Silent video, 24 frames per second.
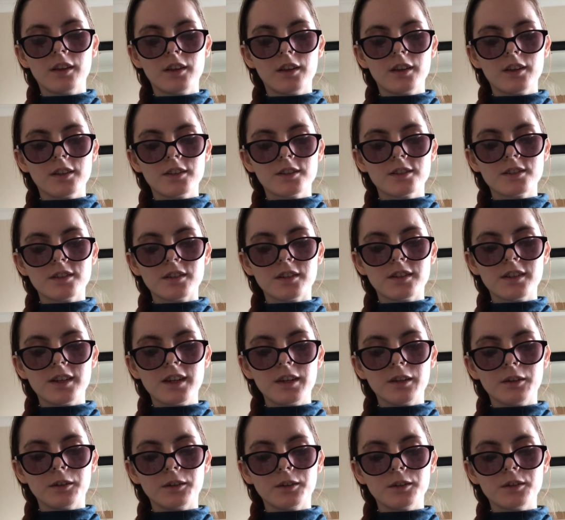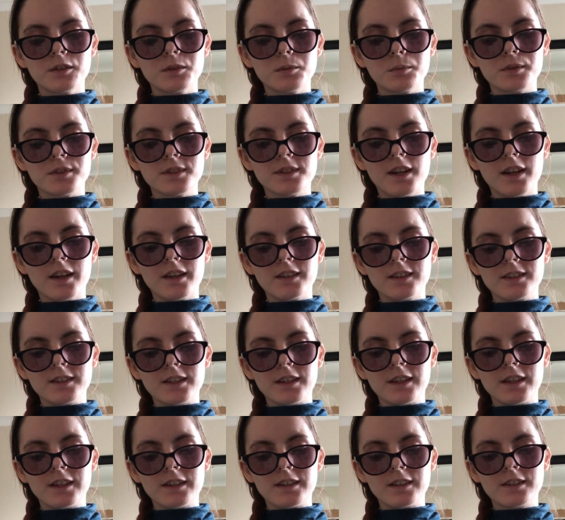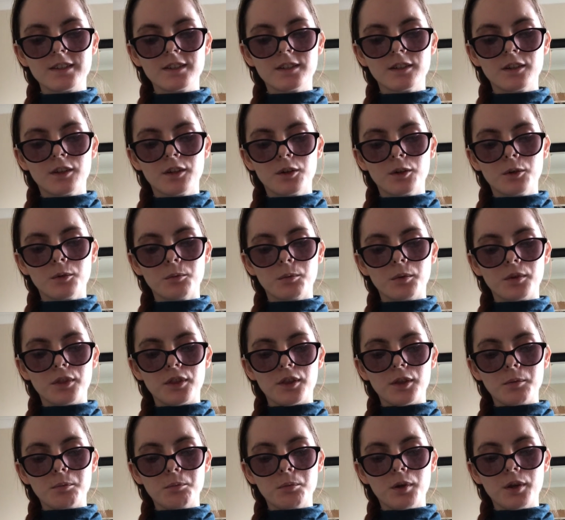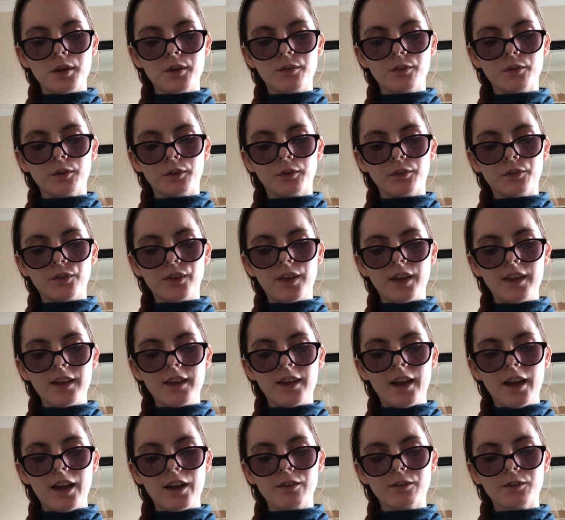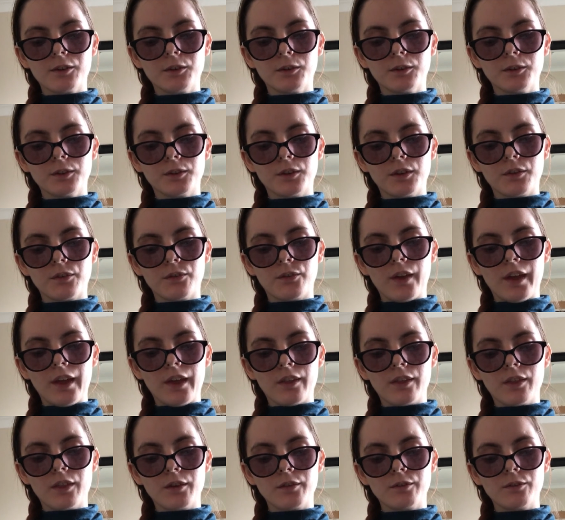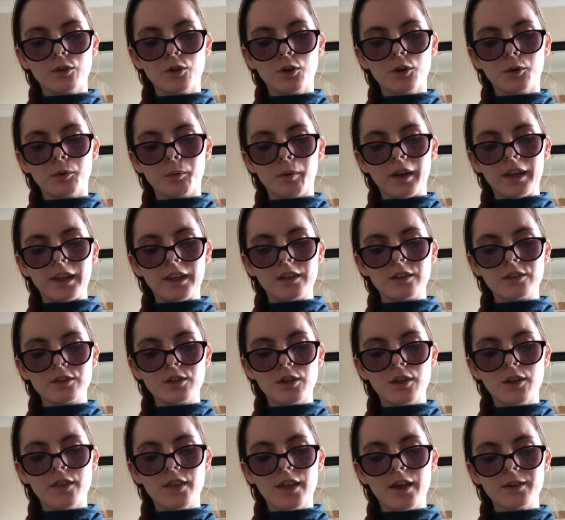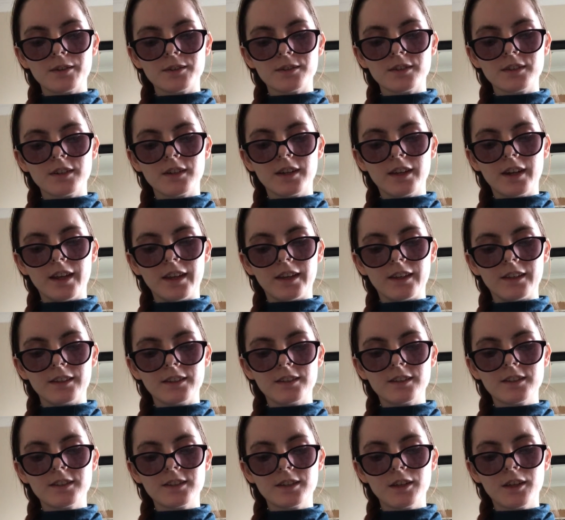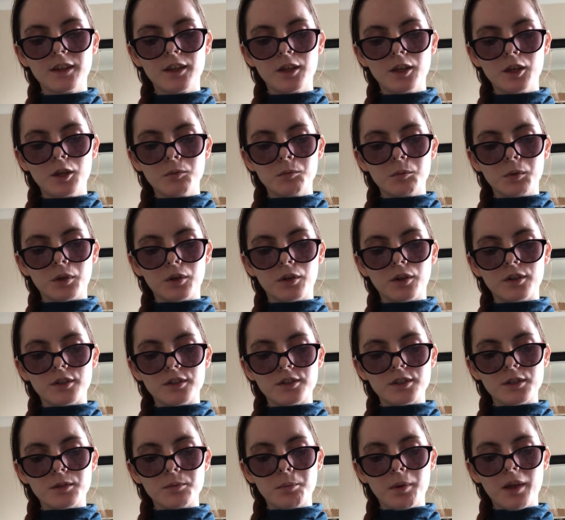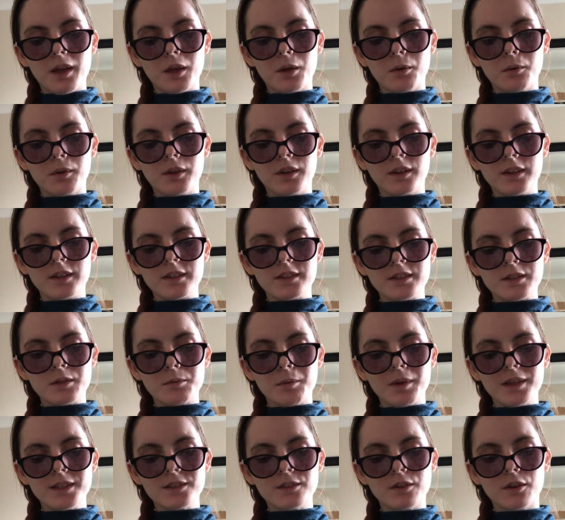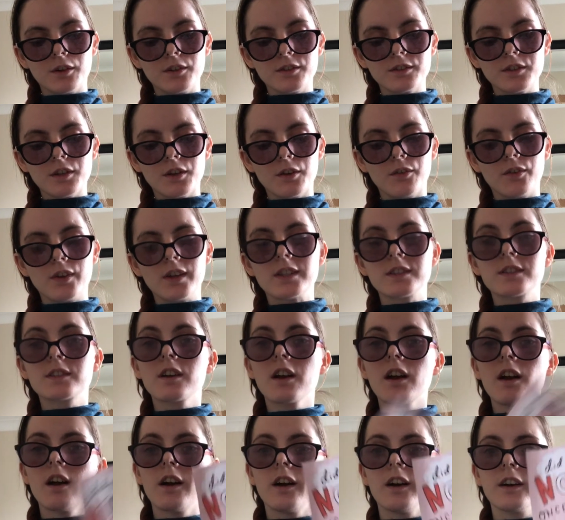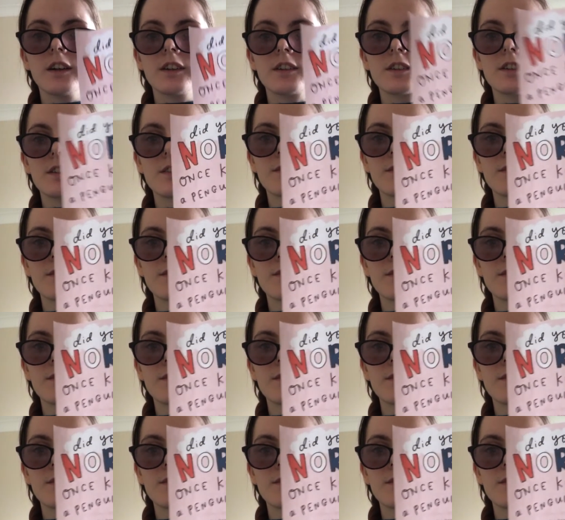Sir Nils was knighted with the approval of King Harald V of Norway in 2008 because the penguin is the mascot of his guard.